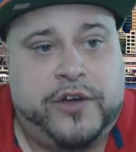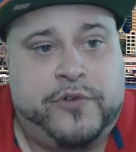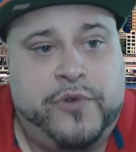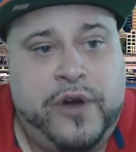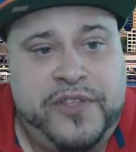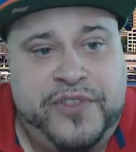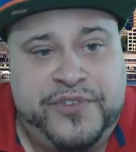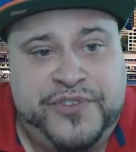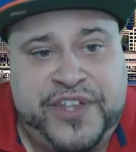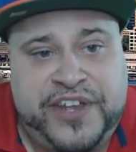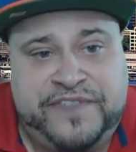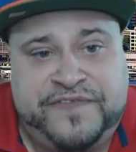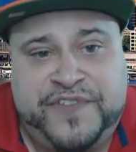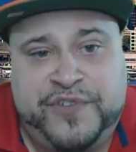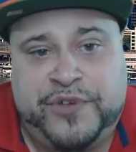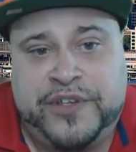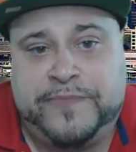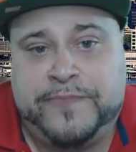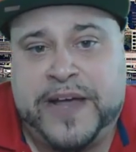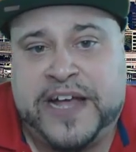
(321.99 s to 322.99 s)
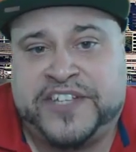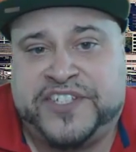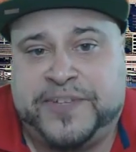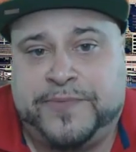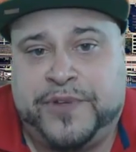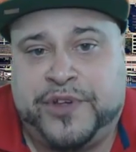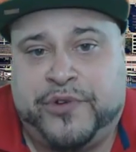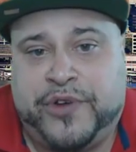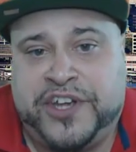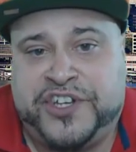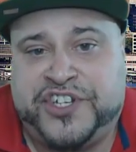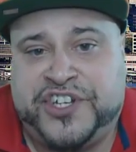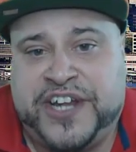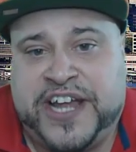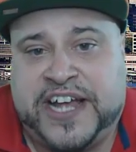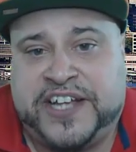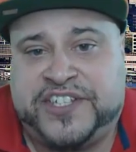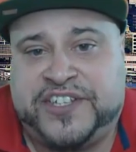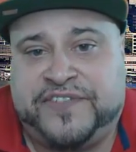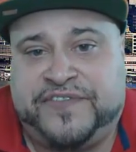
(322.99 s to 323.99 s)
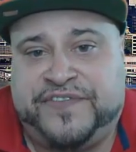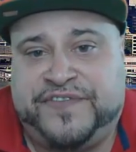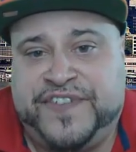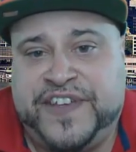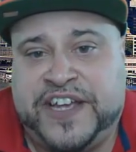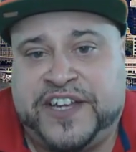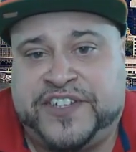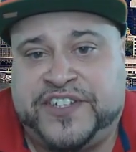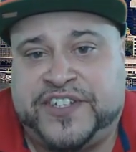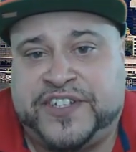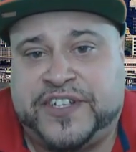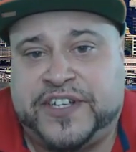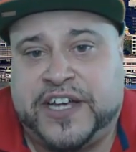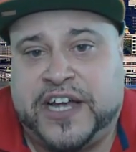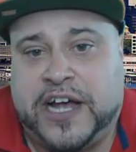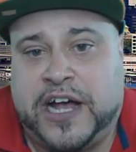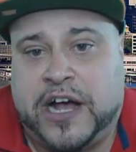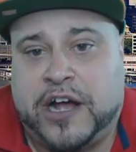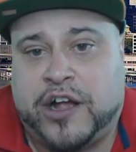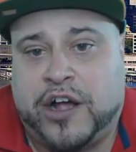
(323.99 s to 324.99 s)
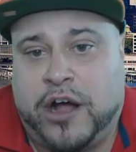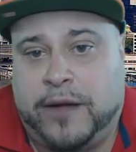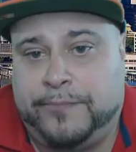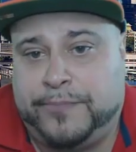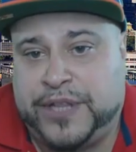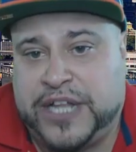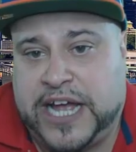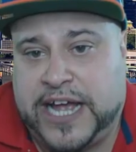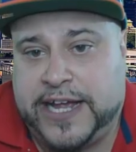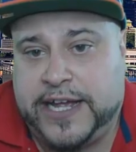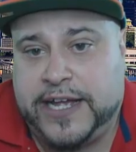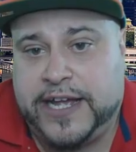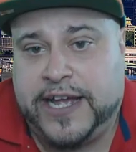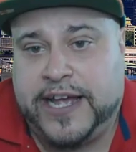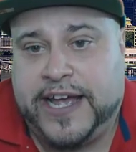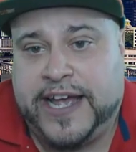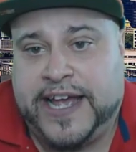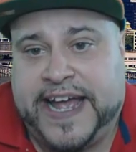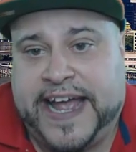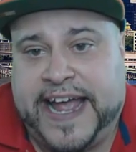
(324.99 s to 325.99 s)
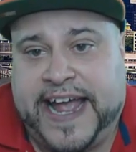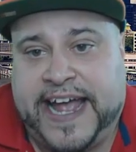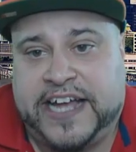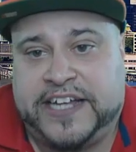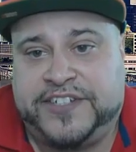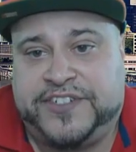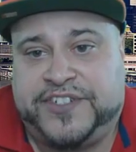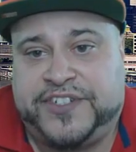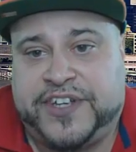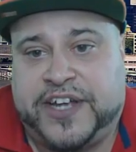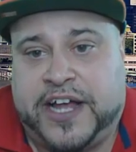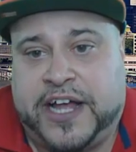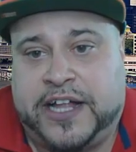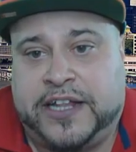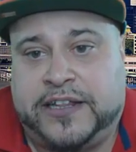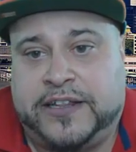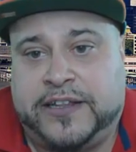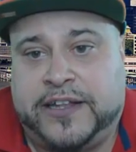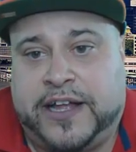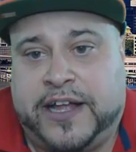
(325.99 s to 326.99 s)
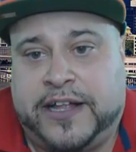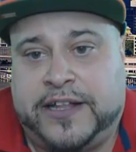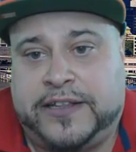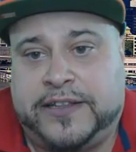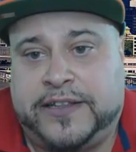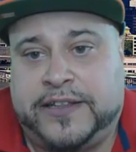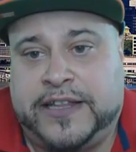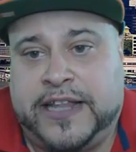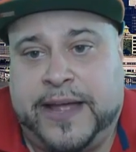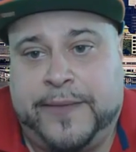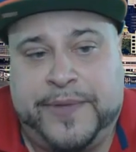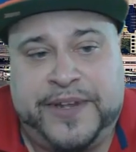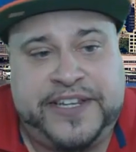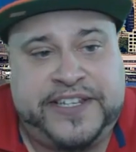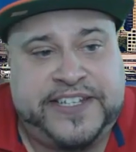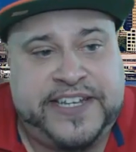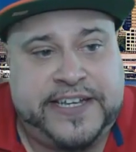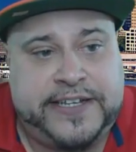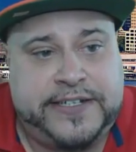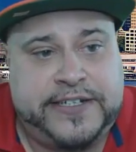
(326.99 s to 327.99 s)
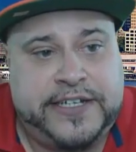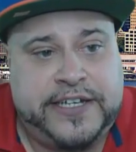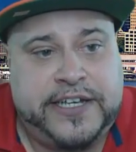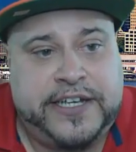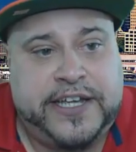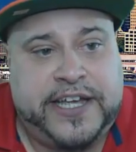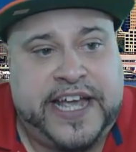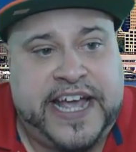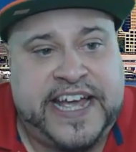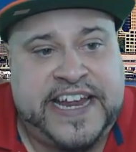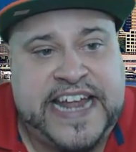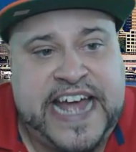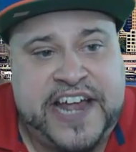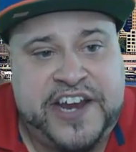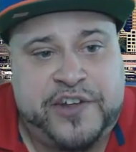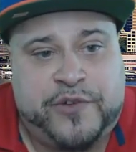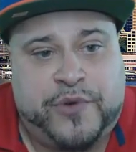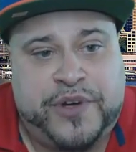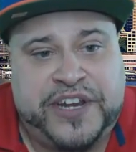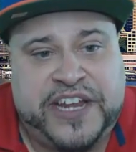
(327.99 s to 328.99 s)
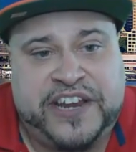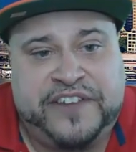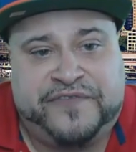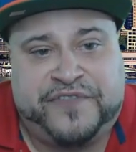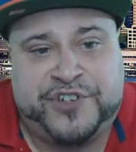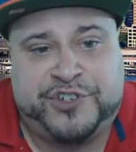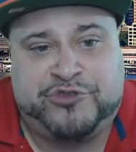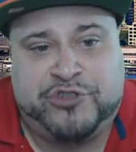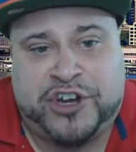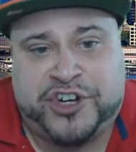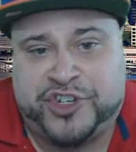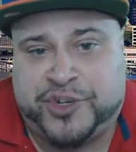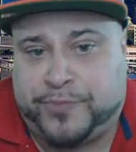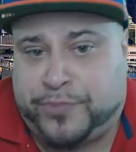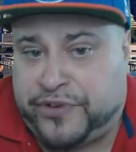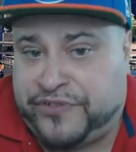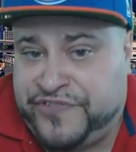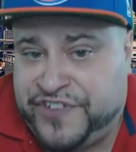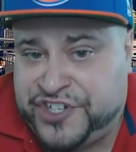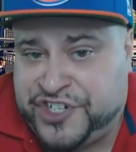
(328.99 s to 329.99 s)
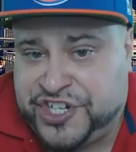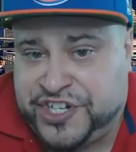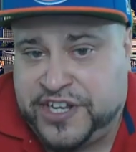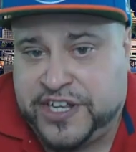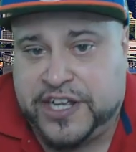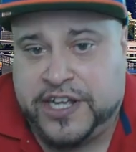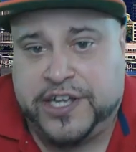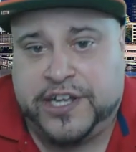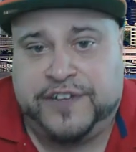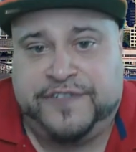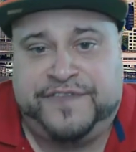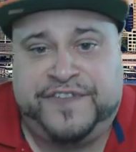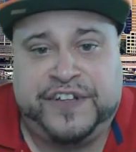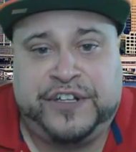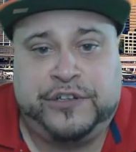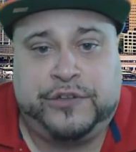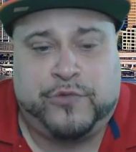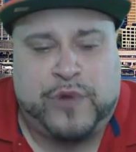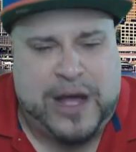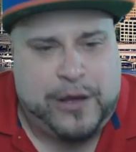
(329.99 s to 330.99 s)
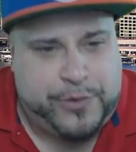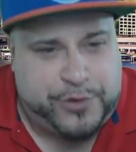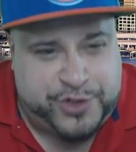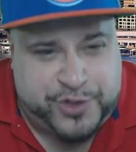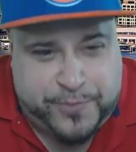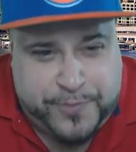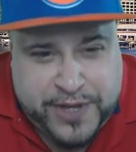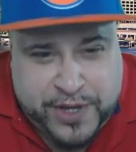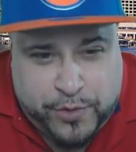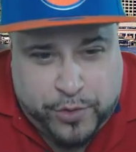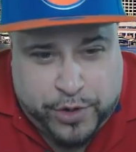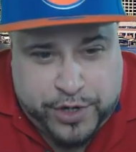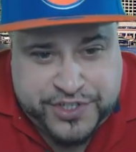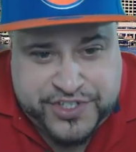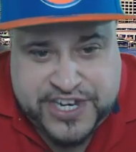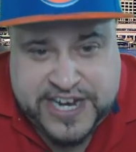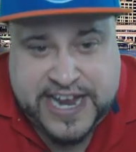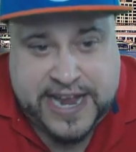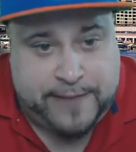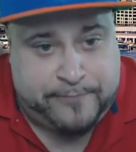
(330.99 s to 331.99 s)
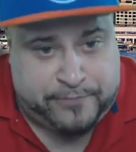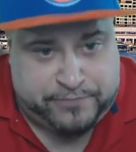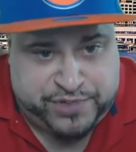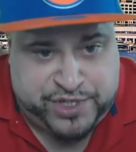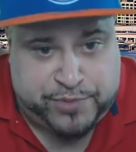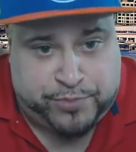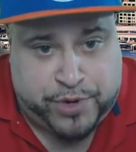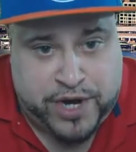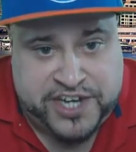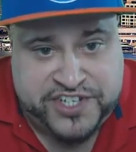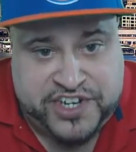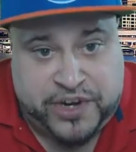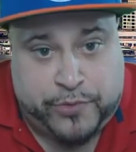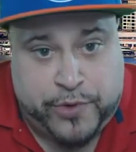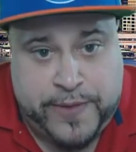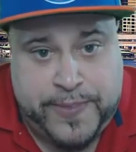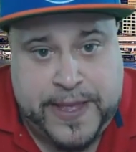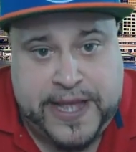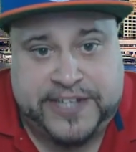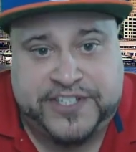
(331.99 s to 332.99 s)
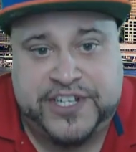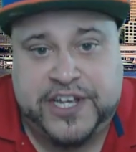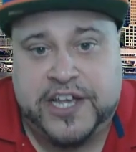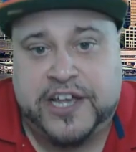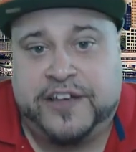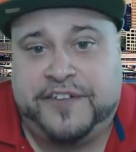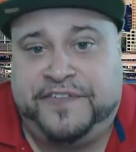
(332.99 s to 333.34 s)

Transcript: Rather than viewing mass immigration as a fait accompli and a lamenting inadequate infrastructure provision, wow, those are big words. I'm surprised I read that.